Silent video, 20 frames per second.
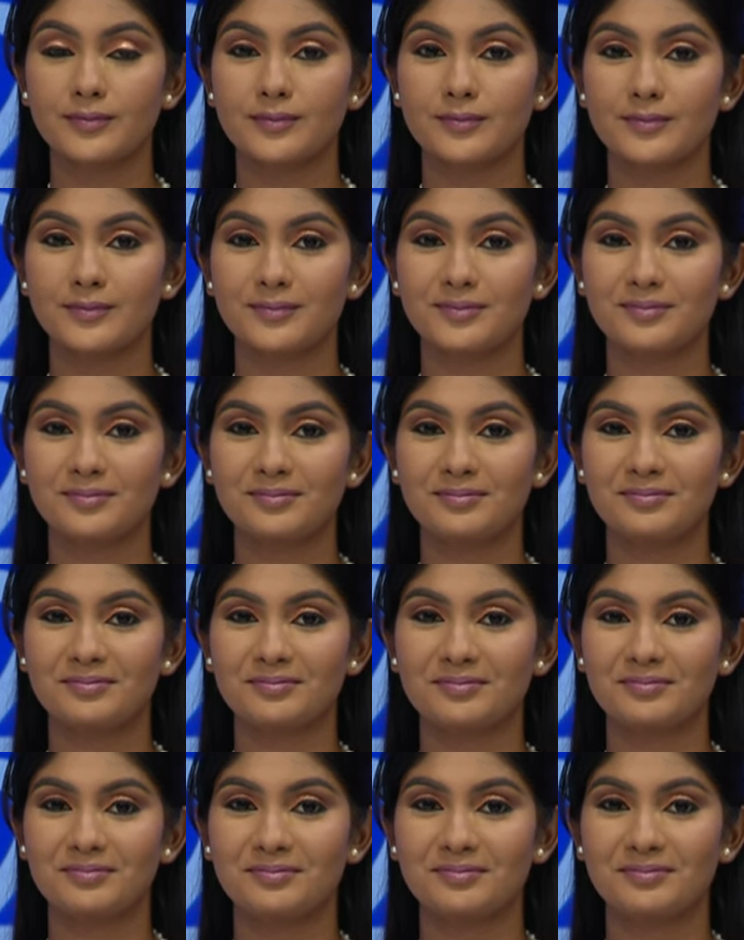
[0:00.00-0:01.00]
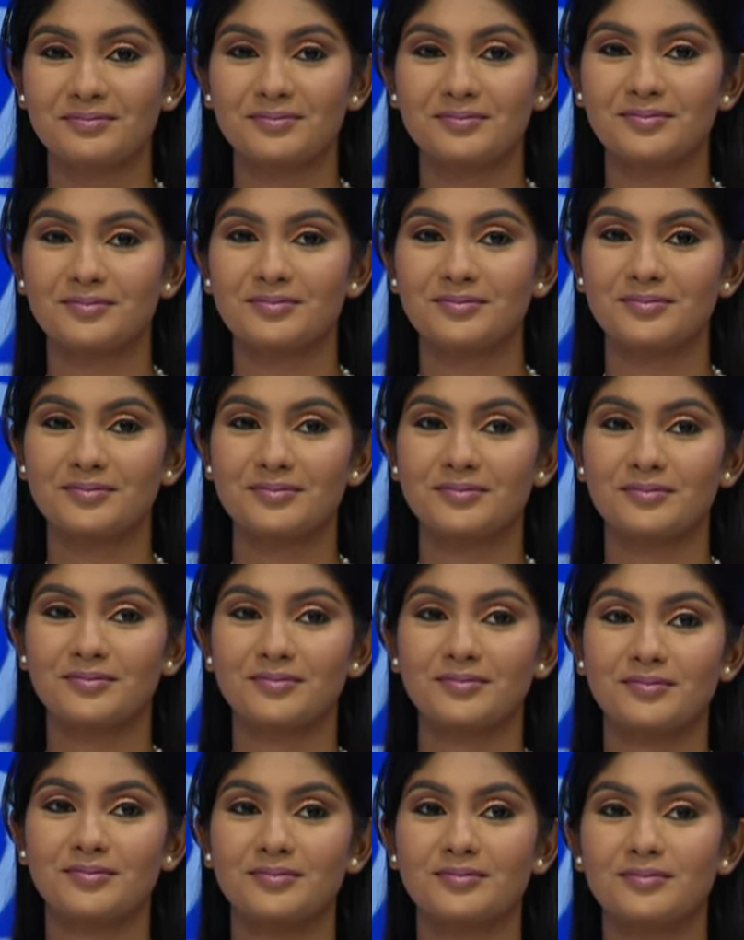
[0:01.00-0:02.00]

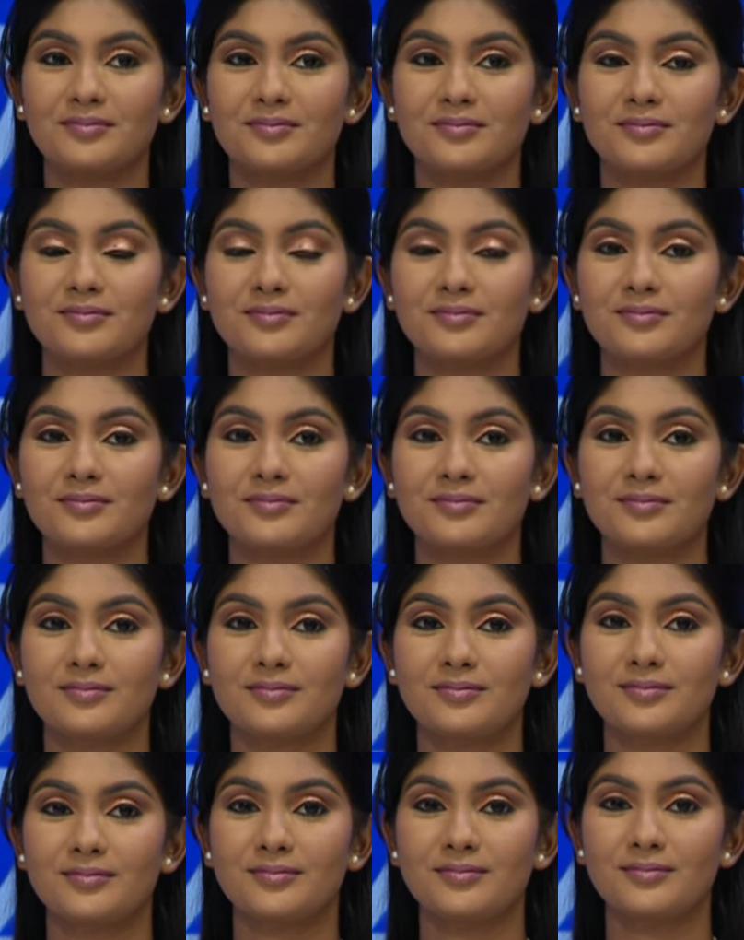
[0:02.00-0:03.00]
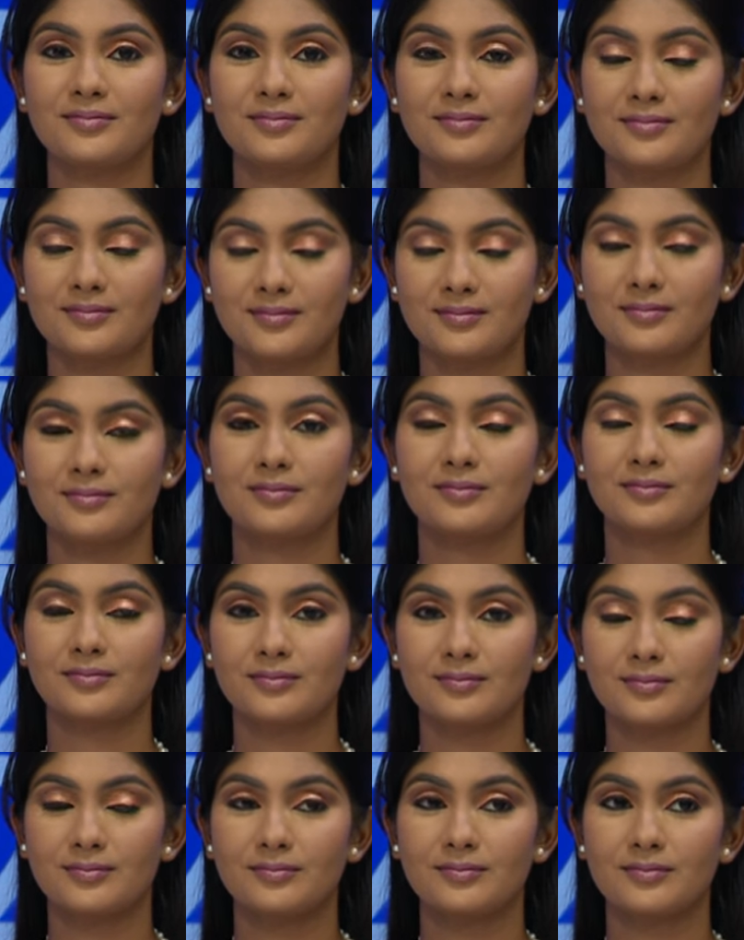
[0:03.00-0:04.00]

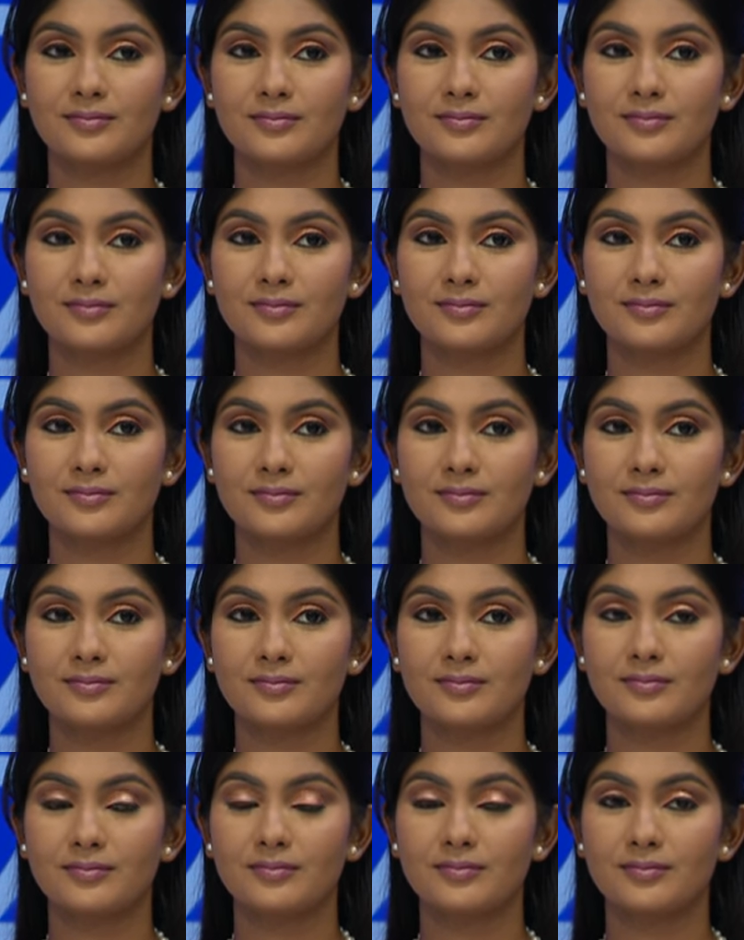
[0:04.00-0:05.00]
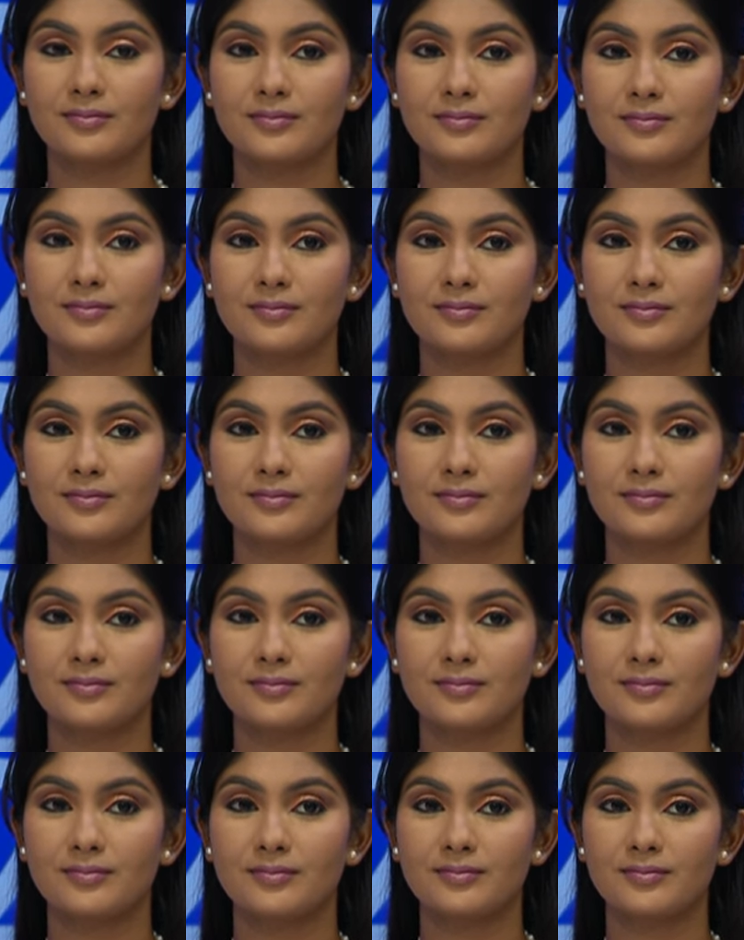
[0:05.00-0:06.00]

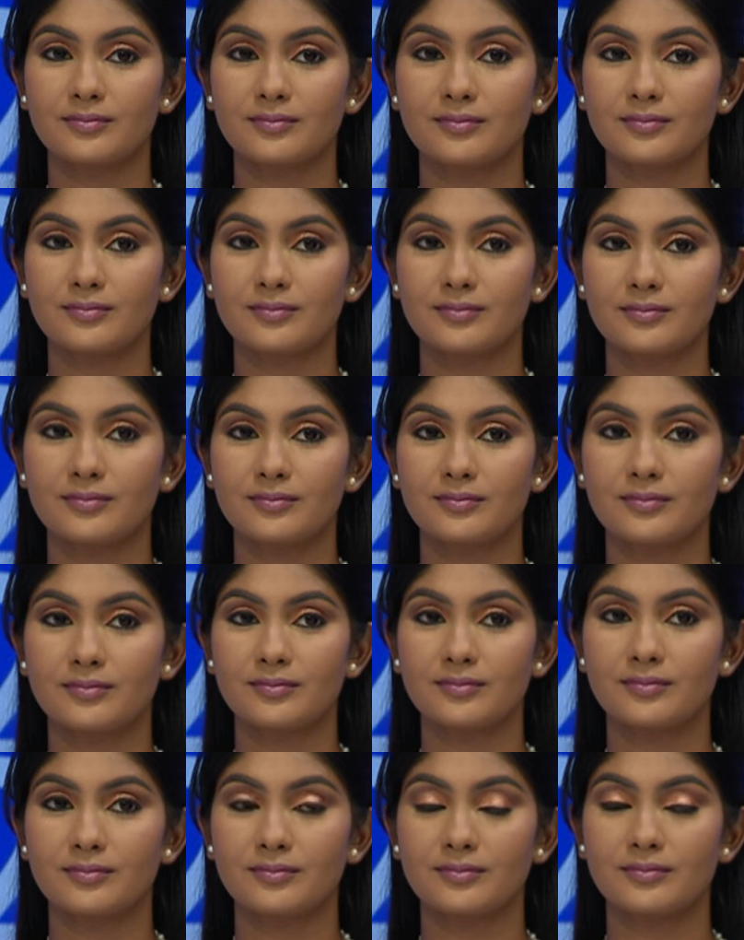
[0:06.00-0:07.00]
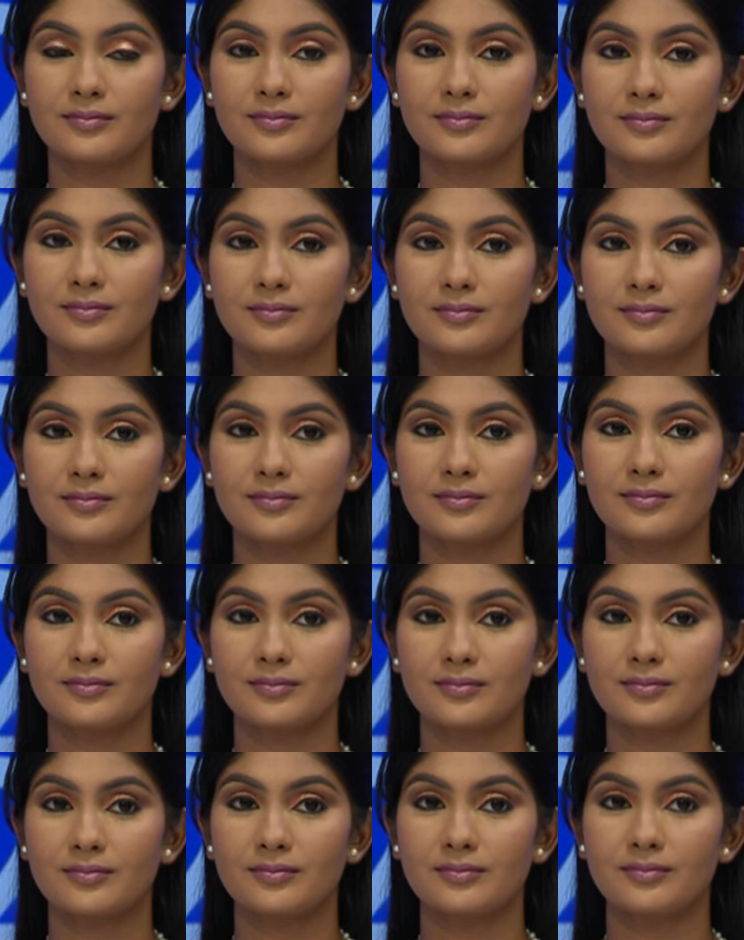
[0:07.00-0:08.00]
No words are spoken by the person on screen.